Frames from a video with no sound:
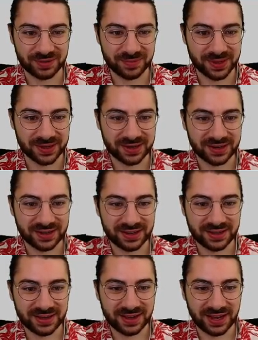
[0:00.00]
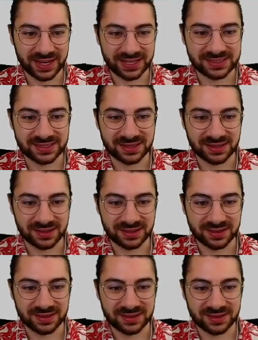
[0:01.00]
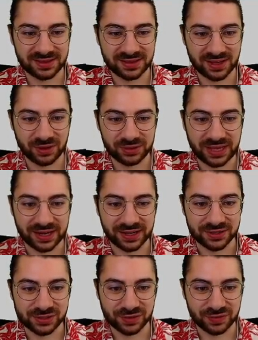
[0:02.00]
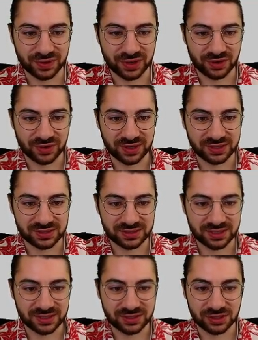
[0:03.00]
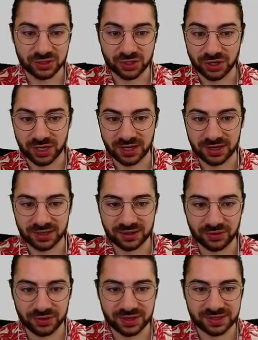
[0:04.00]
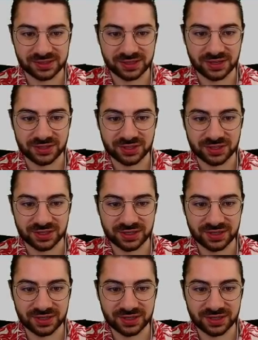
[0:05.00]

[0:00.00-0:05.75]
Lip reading: But I guess the old adage of, you know, it's the journey, not the destination,